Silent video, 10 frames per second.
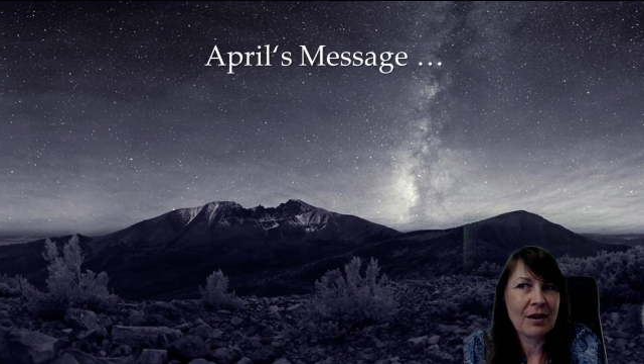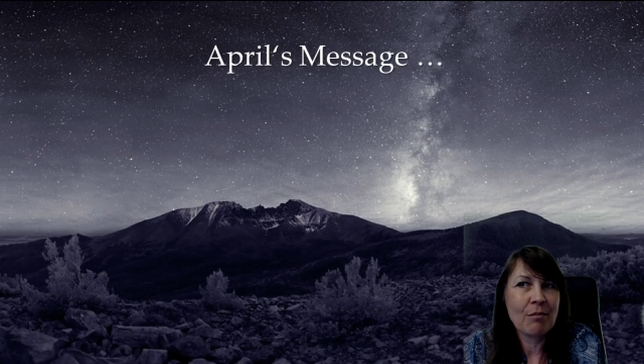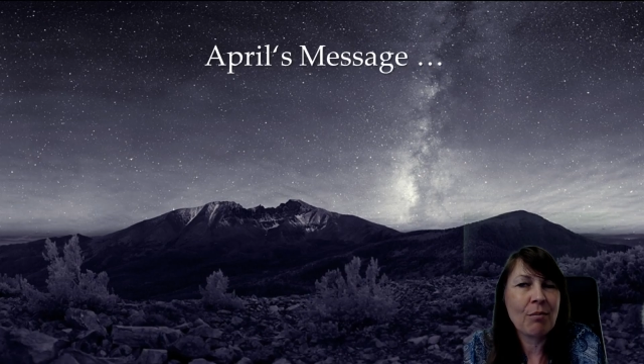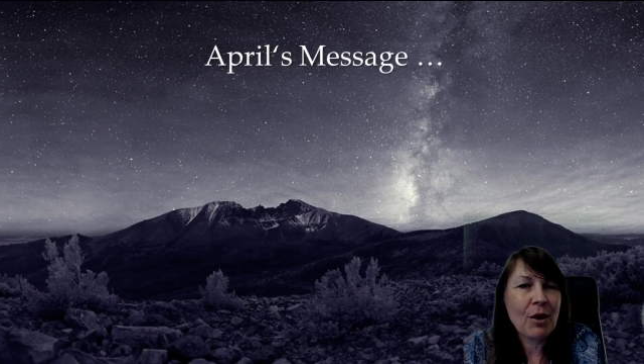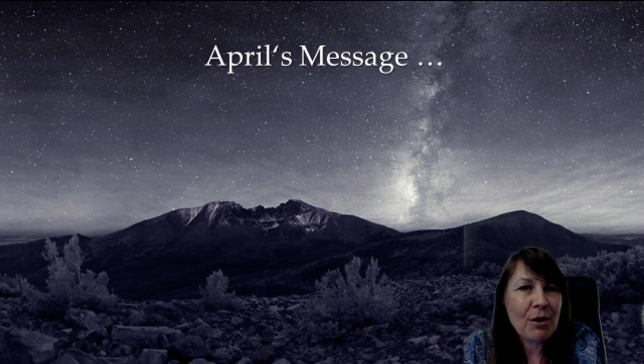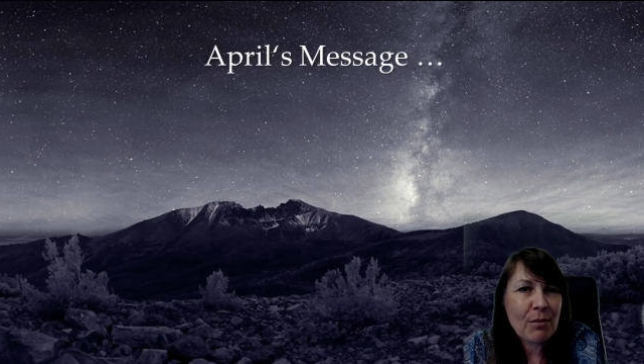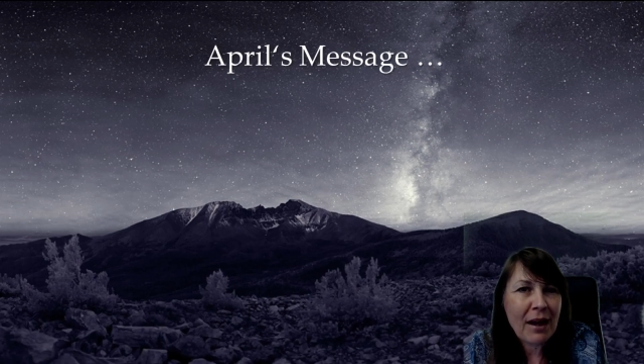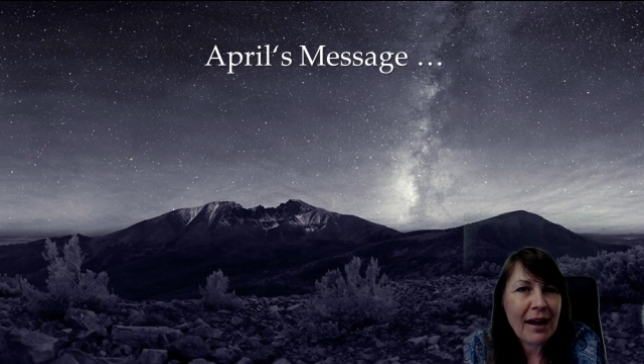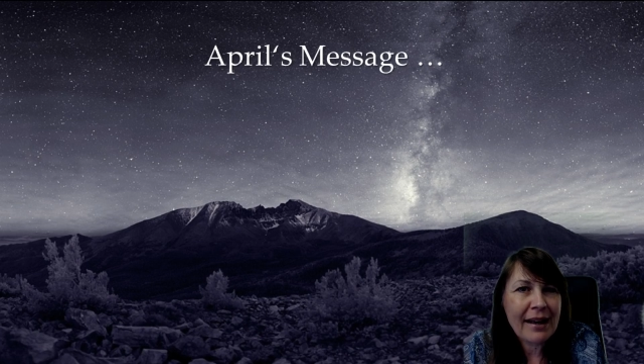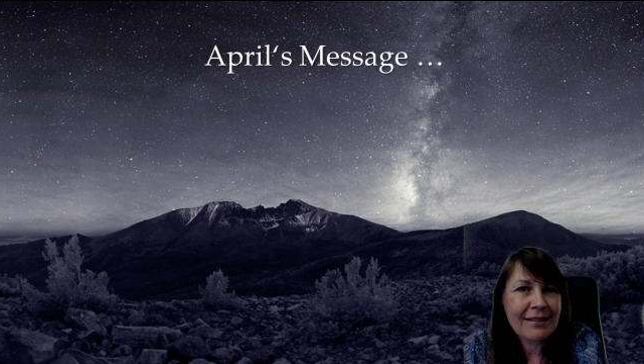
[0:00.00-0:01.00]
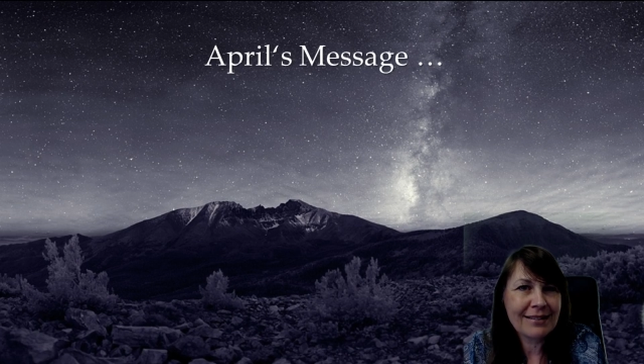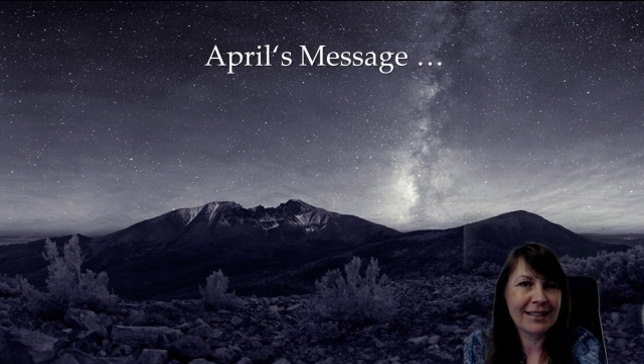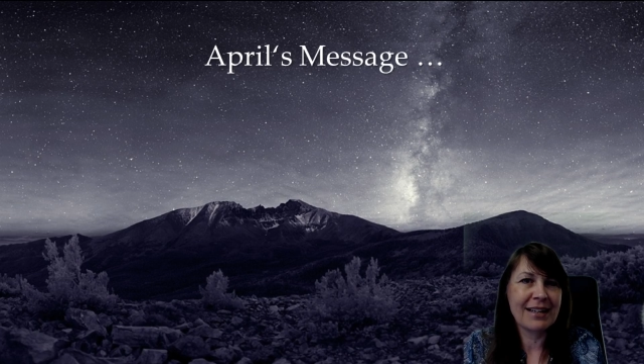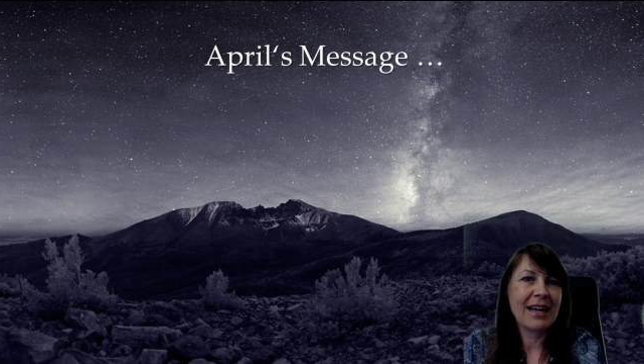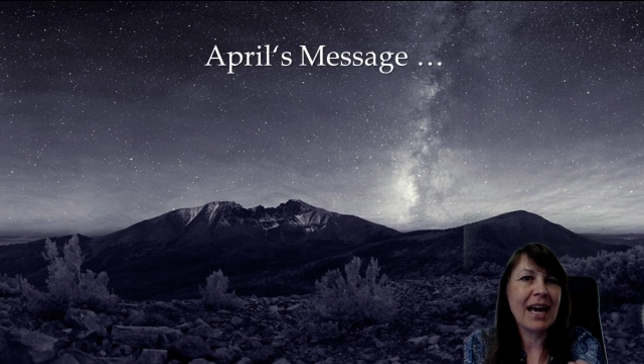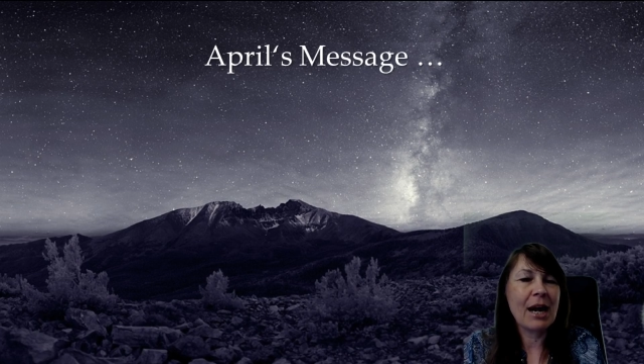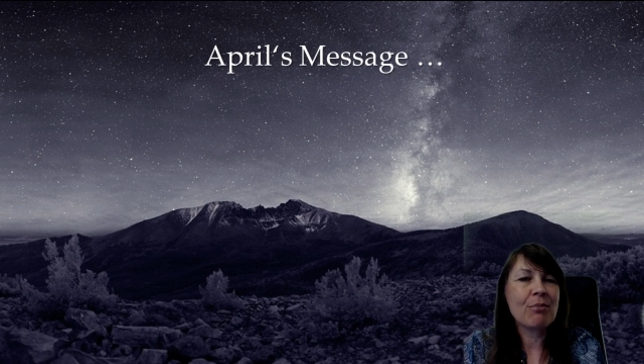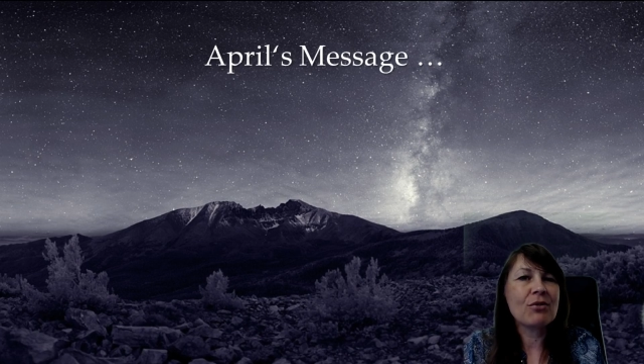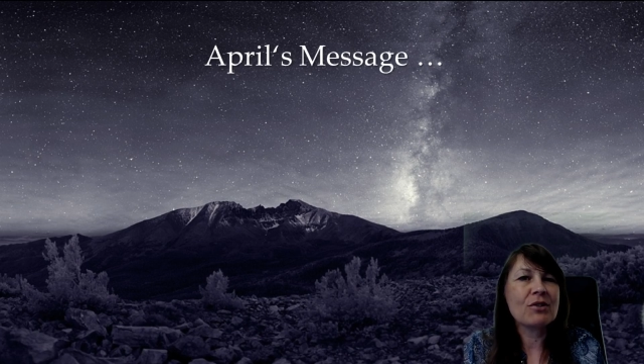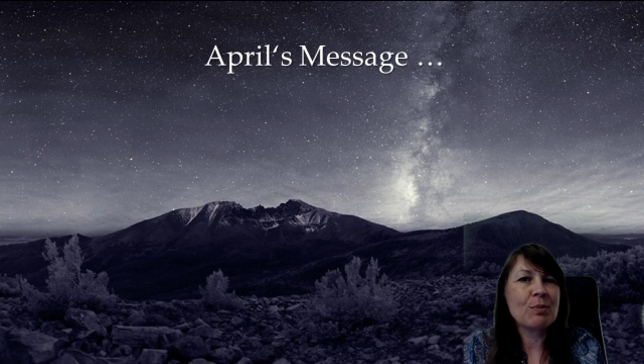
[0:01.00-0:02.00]
Bottom line,
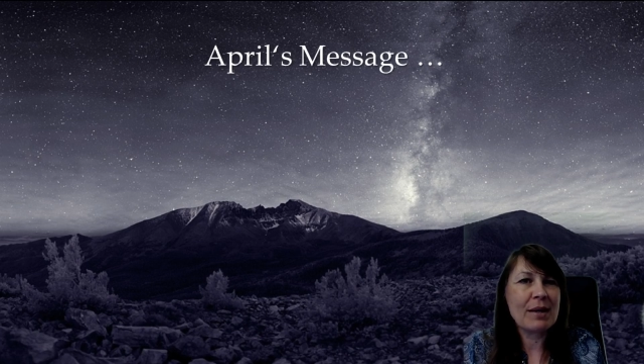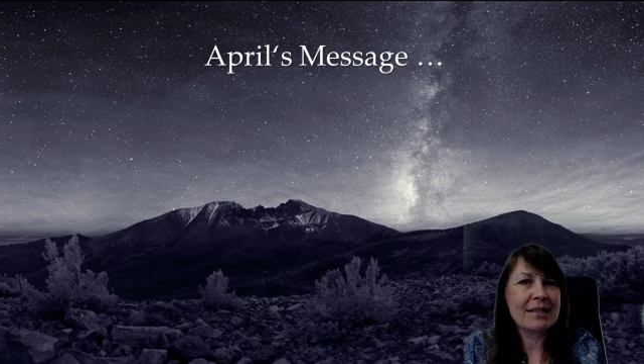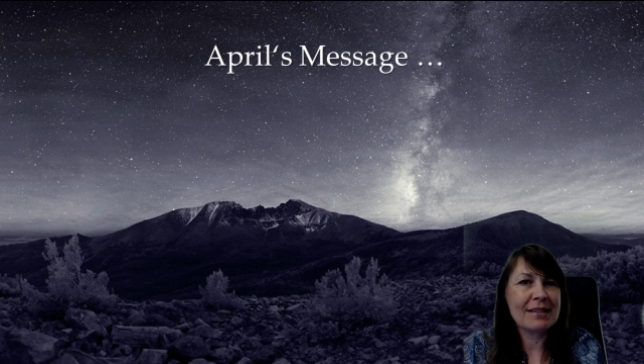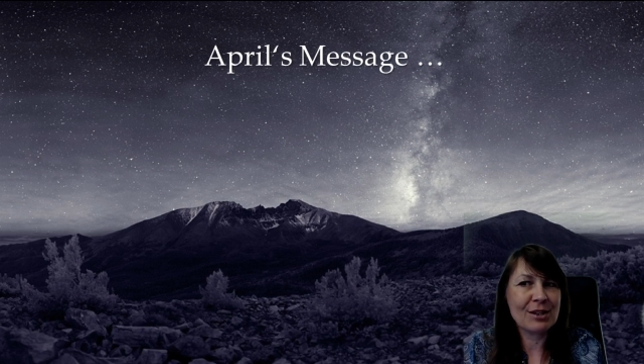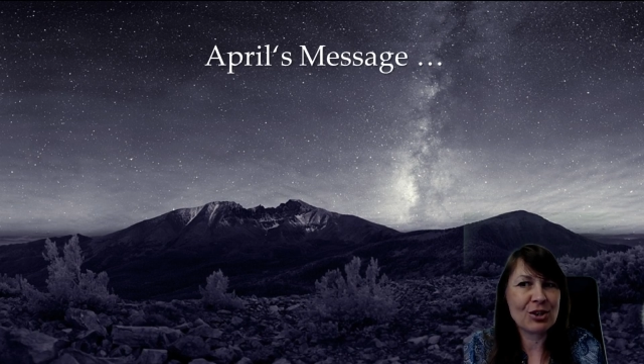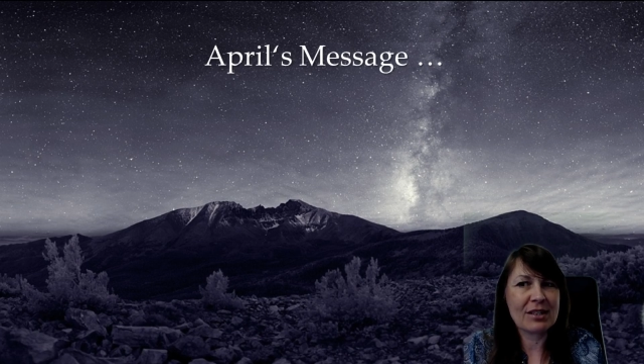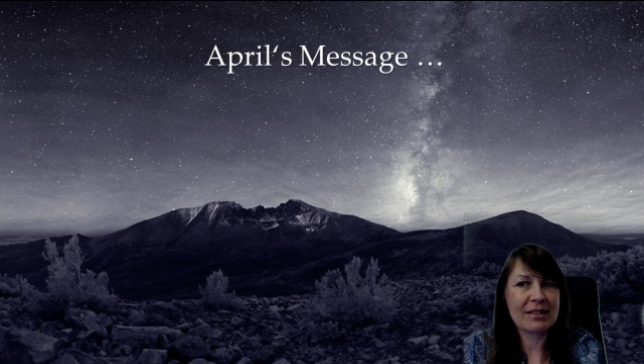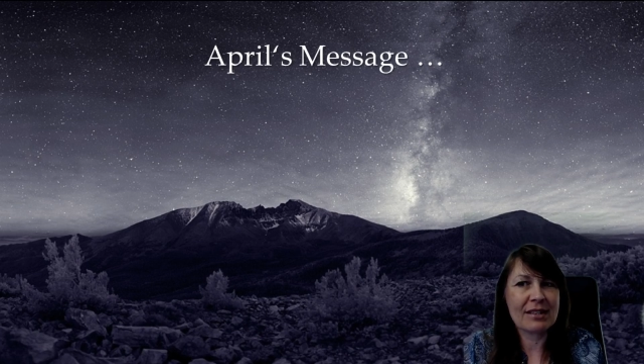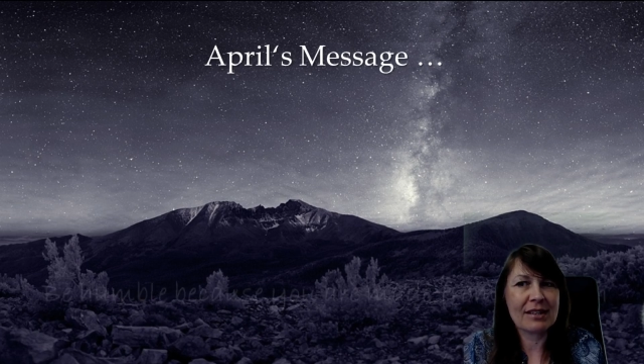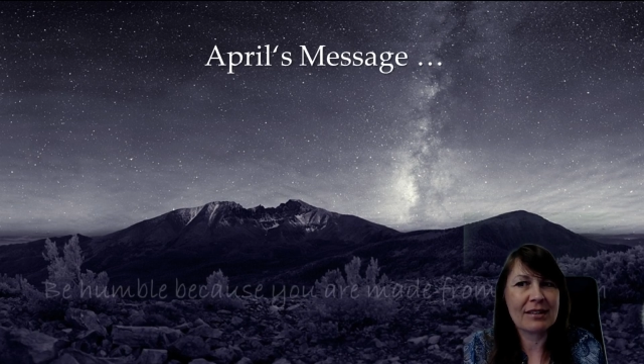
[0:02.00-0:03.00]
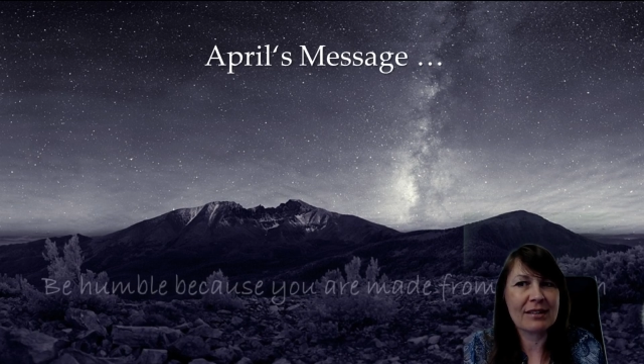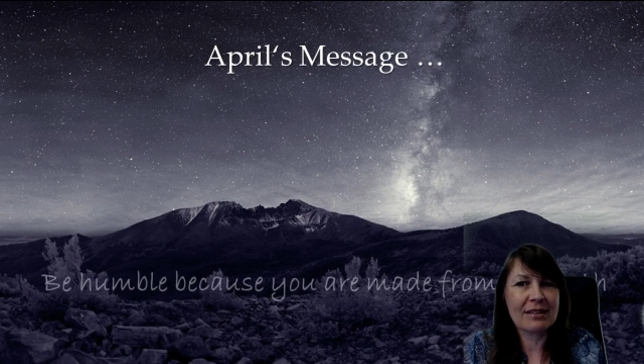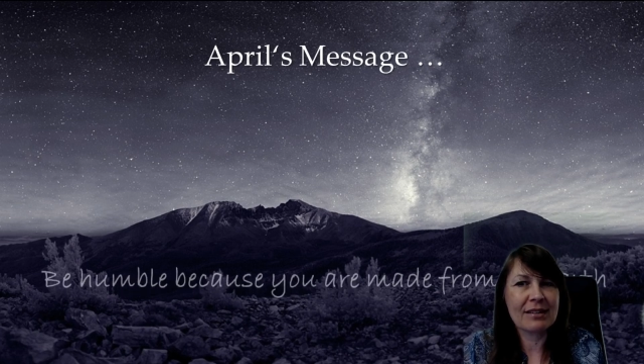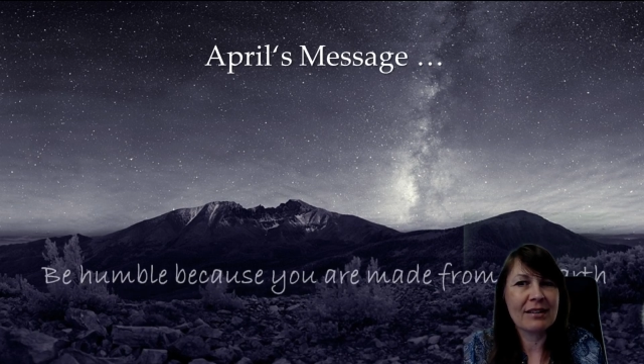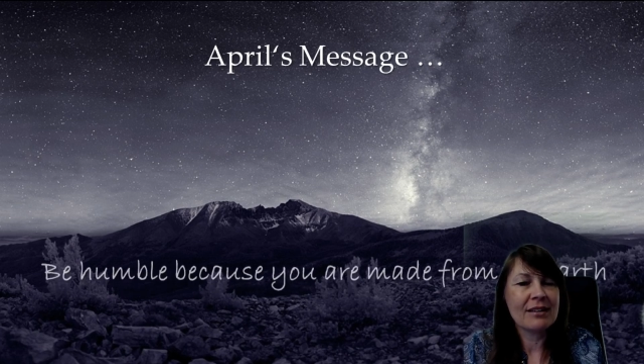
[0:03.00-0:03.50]
April's message is this: